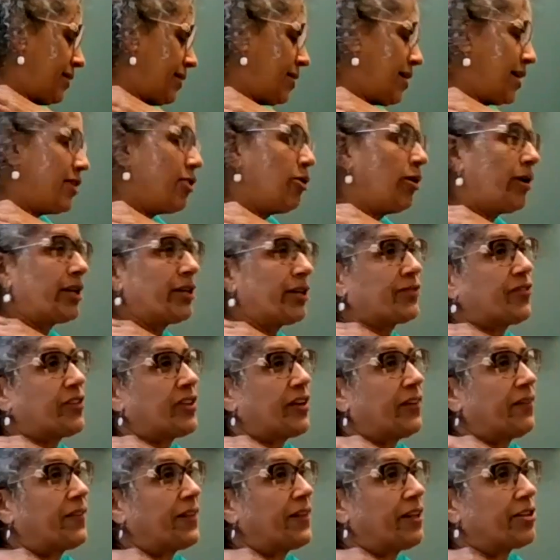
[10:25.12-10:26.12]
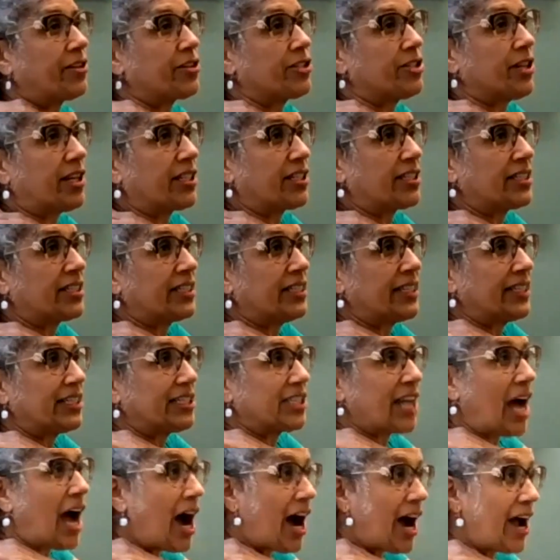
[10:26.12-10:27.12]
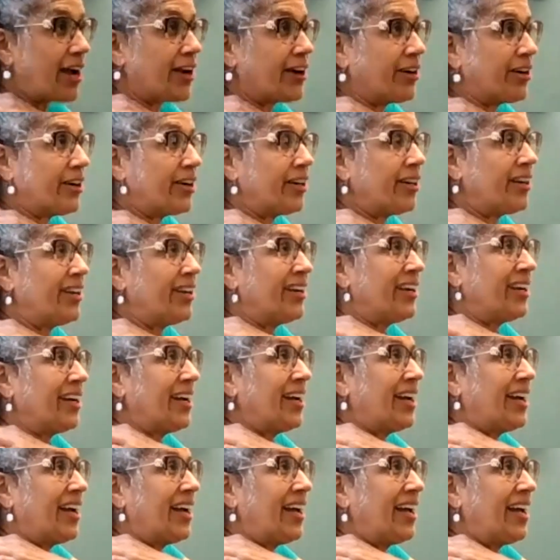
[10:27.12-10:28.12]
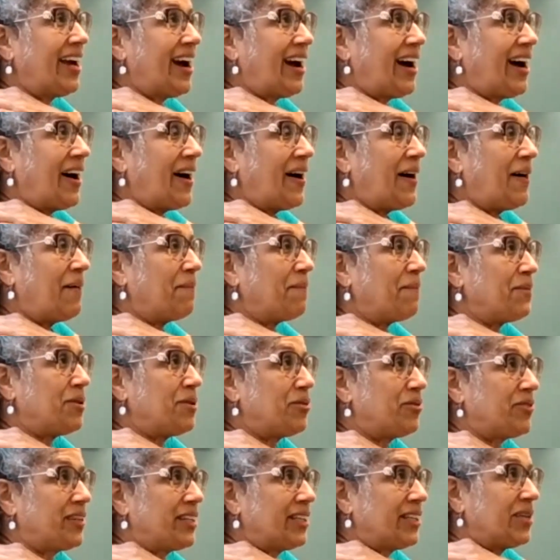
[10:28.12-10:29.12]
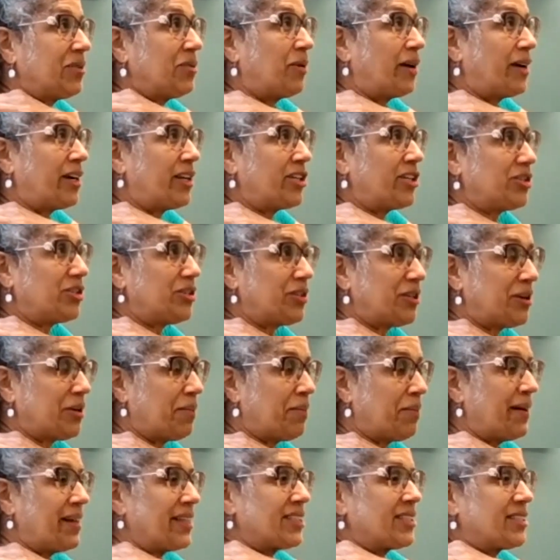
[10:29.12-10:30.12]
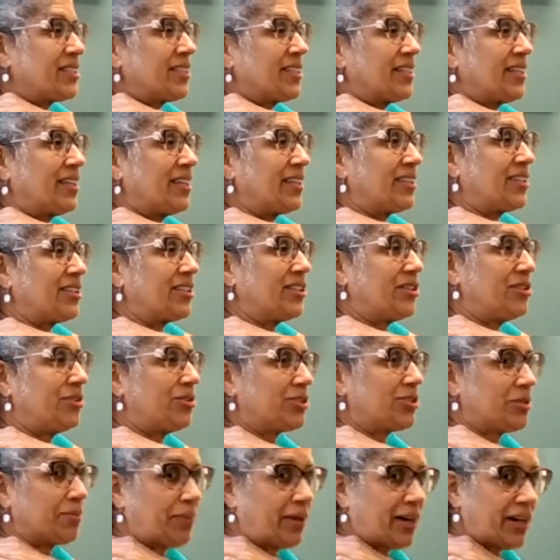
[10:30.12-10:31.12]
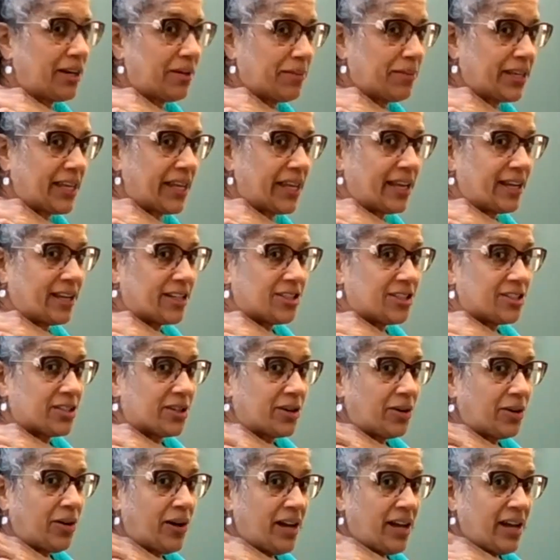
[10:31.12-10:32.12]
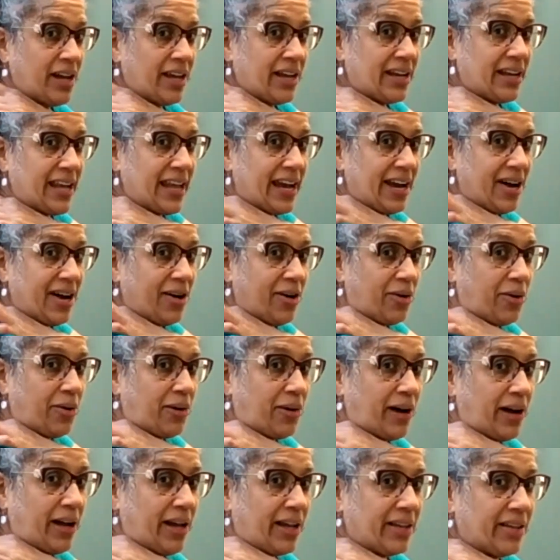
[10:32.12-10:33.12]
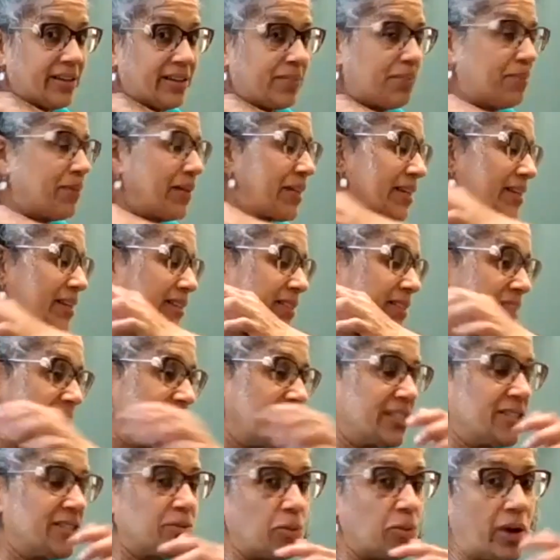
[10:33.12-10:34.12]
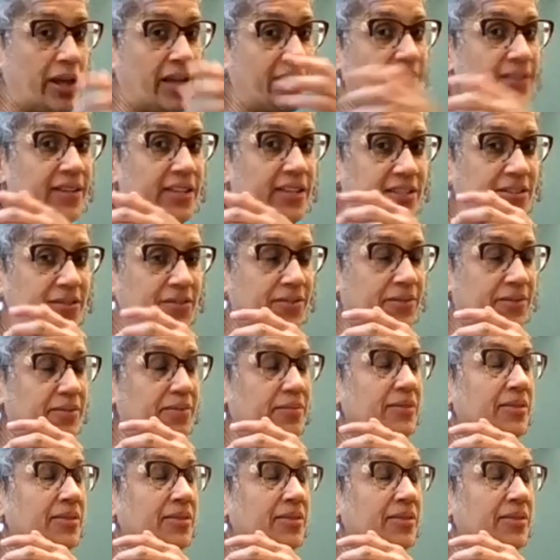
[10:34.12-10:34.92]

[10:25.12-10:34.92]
in order for your fingers not to get tired, you really want to do your best to use your body mechanics. So now, because in this